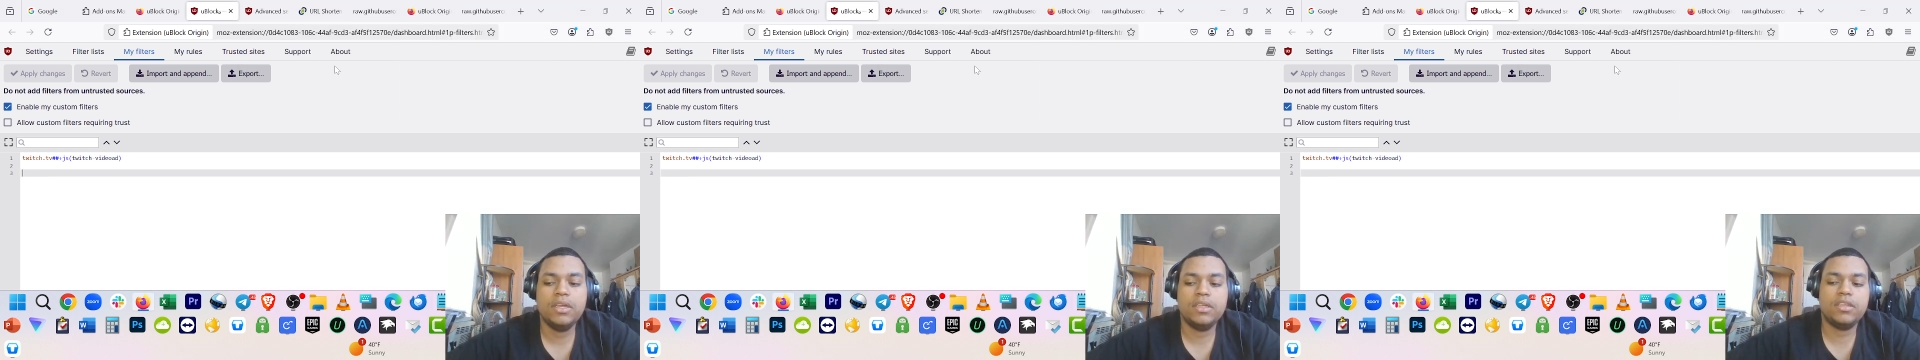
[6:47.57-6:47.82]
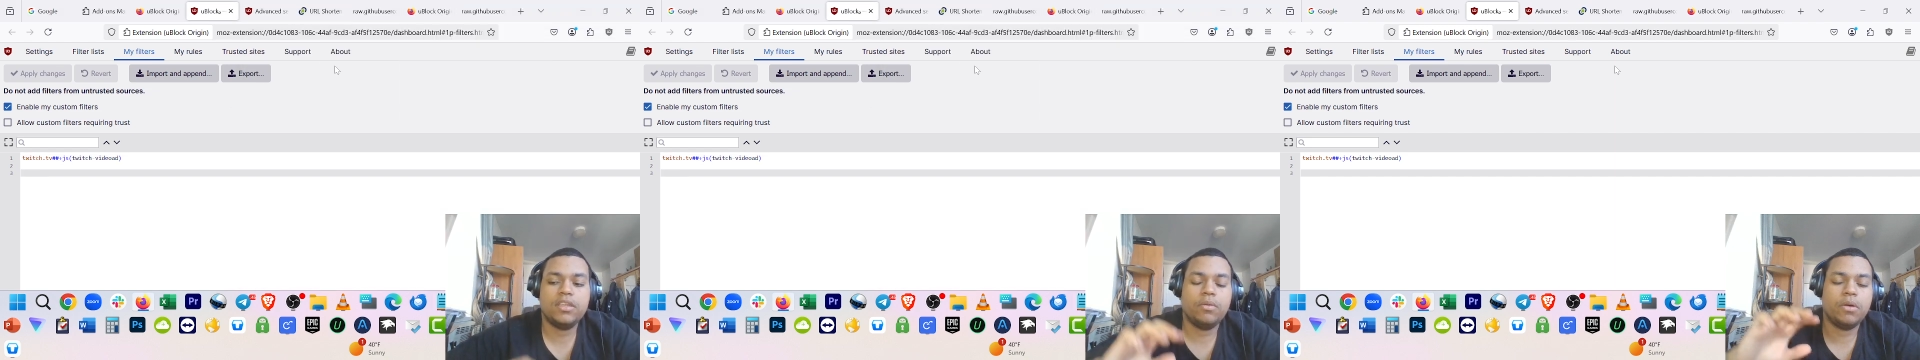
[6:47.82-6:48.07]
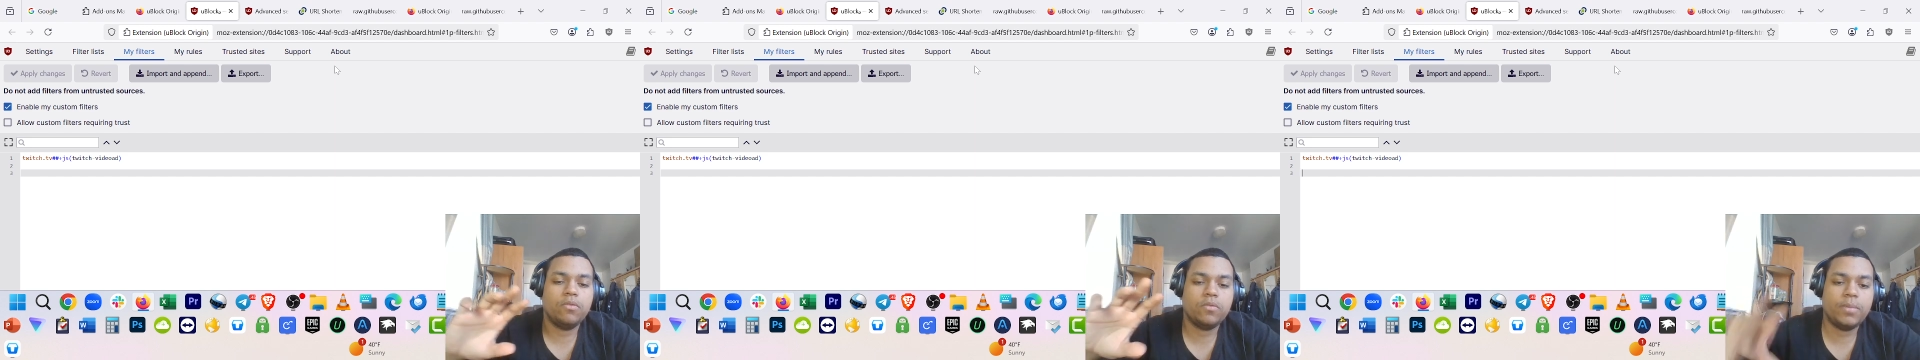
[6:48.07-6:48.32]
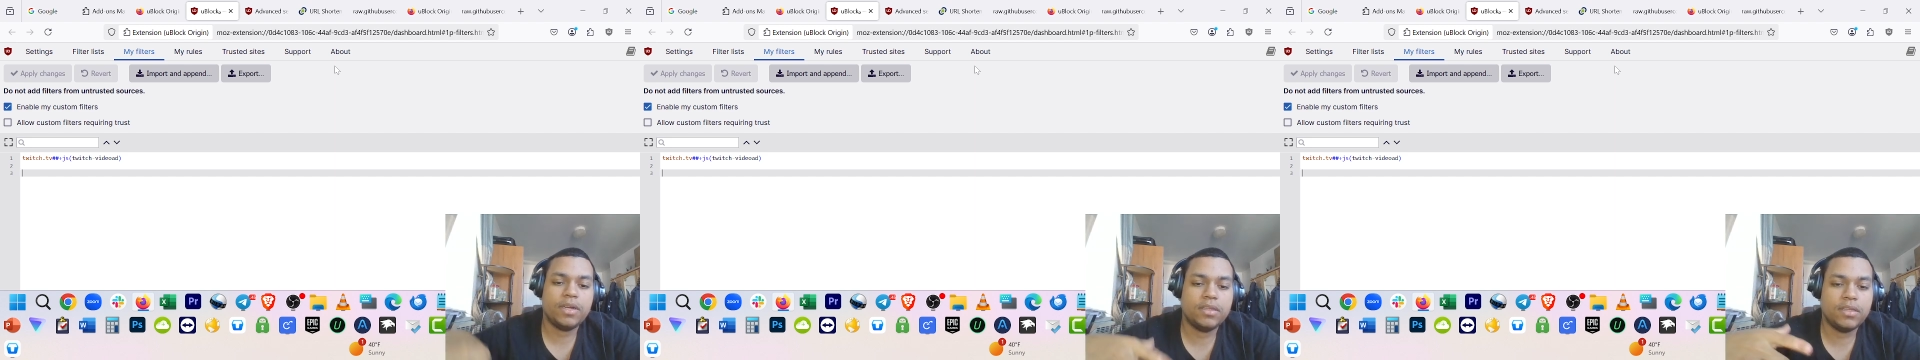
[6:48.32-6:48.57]
until it goes
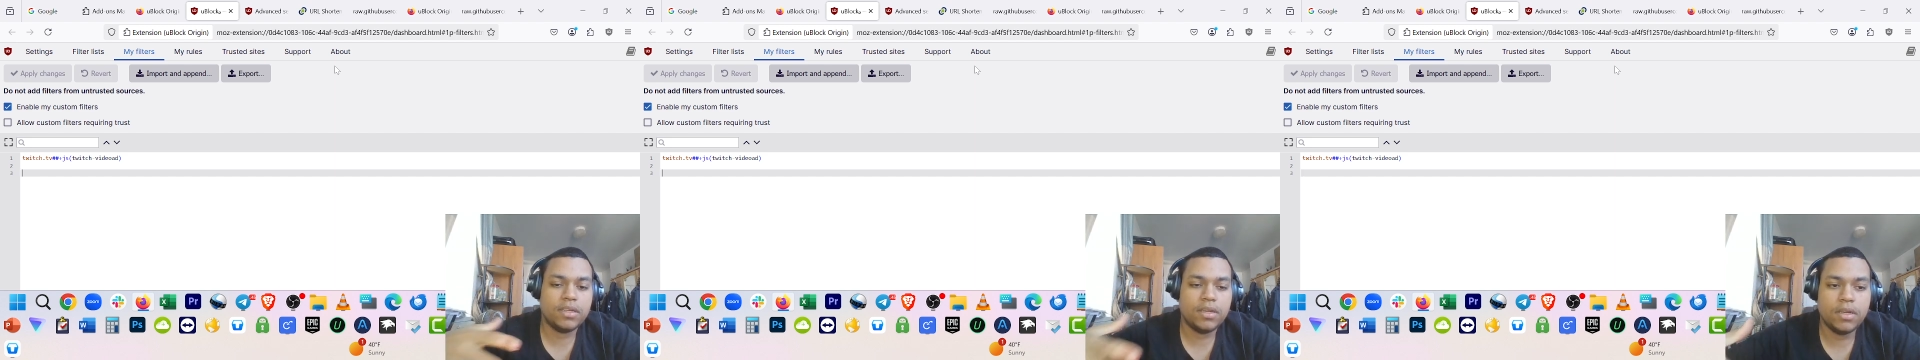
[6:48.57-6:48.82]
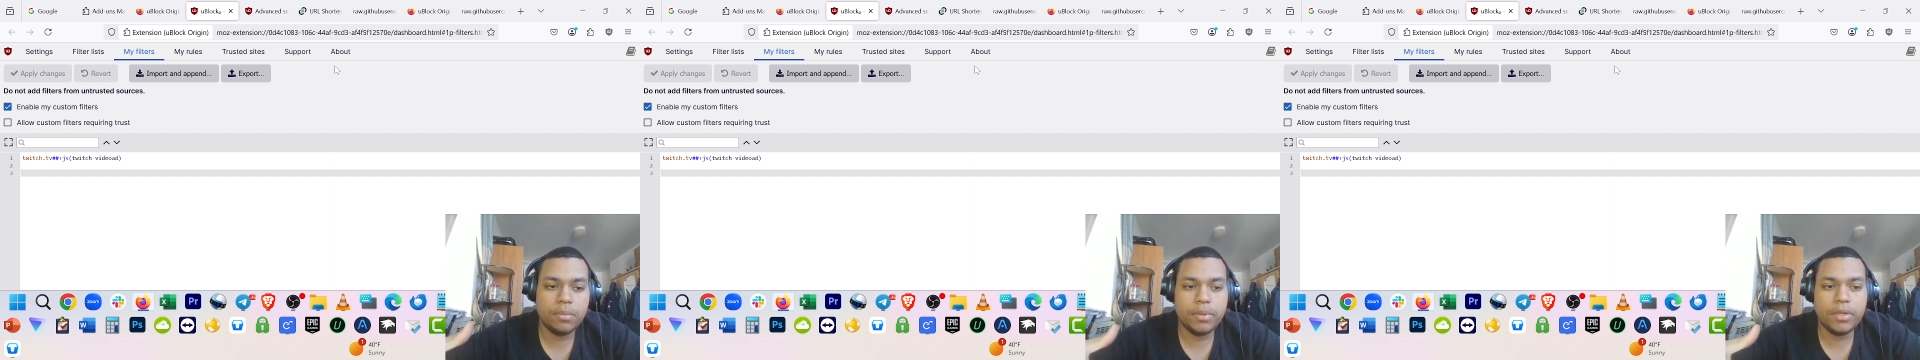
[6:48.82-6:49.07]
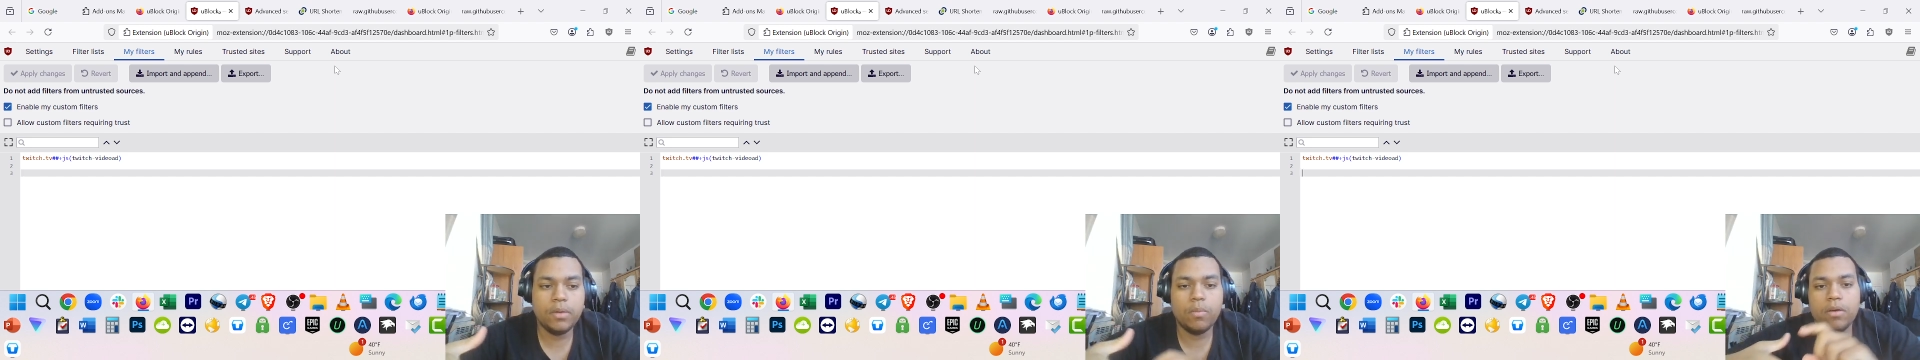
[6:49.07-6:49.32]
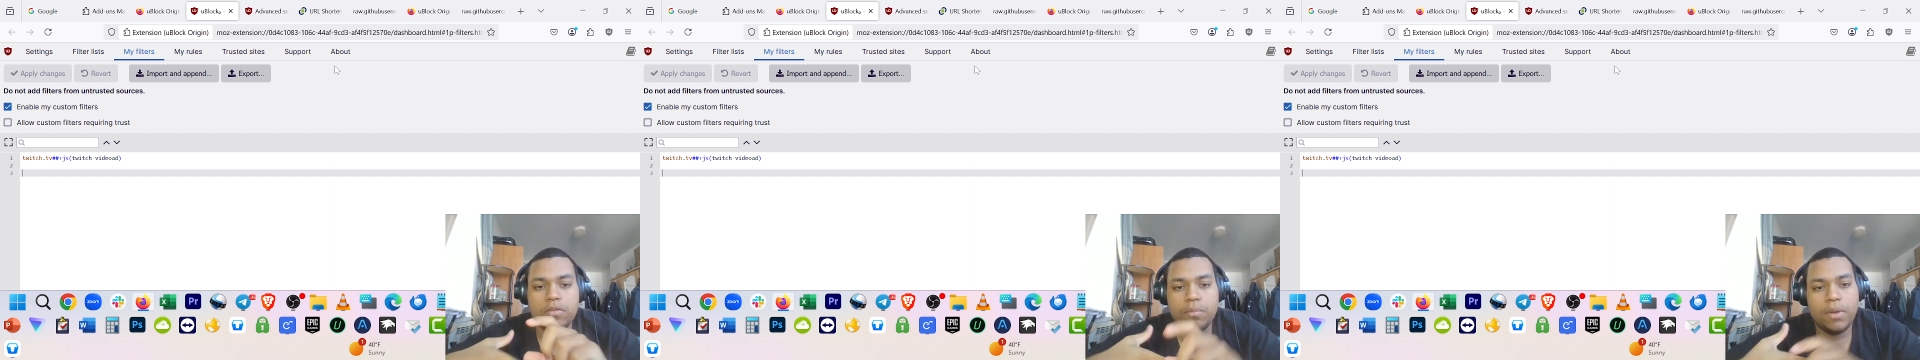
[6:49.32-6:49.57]
back to 1080p
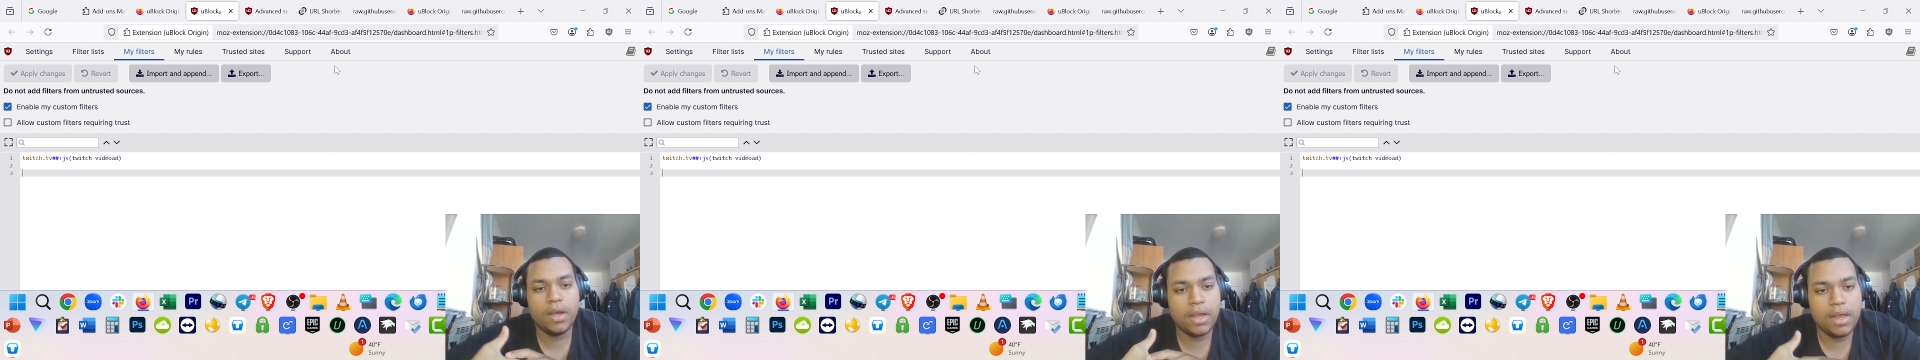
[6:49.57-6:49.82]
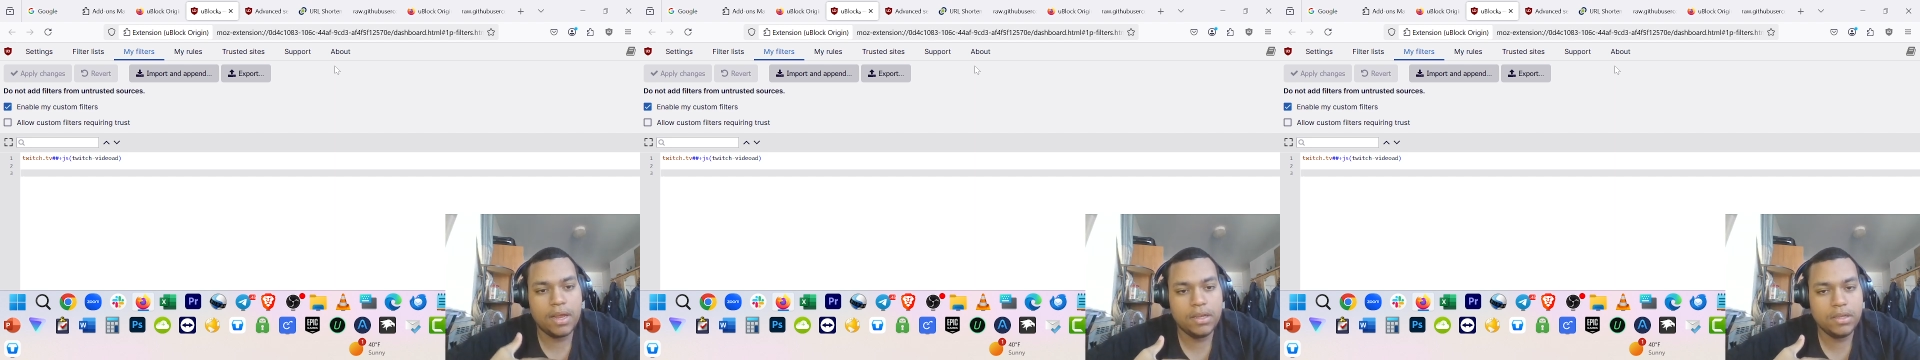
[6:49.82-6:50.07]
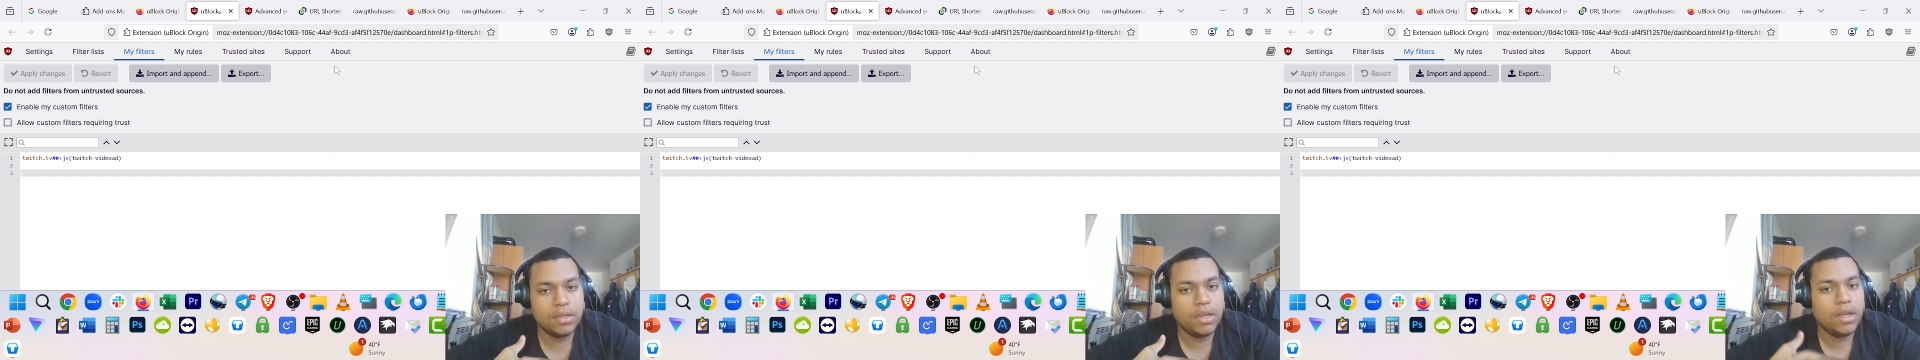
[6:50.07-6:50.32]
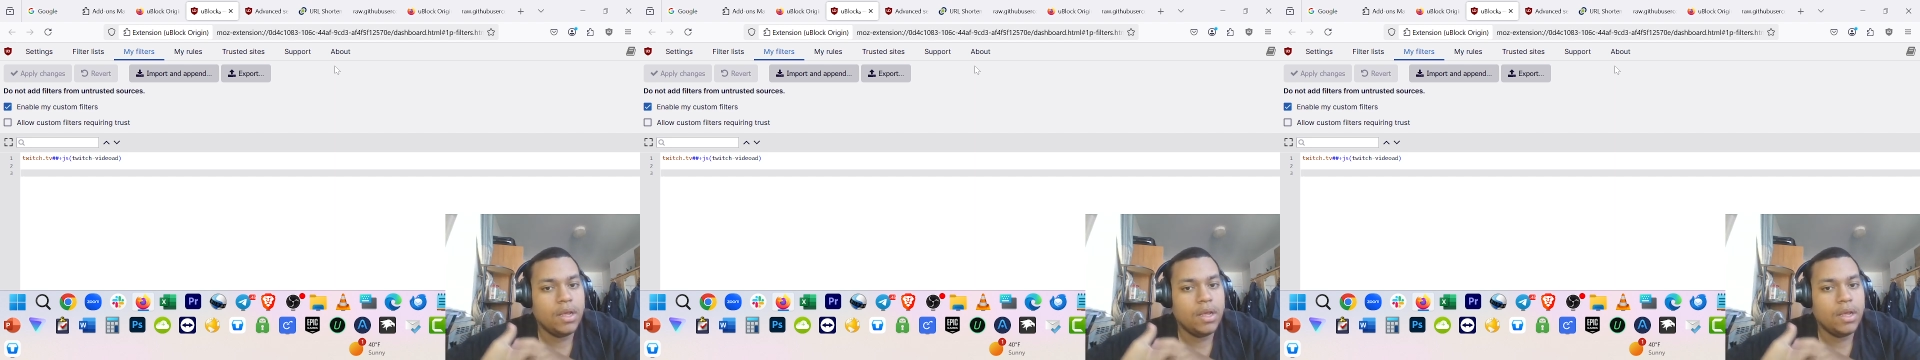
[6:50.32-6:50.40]
while it's blocking ads,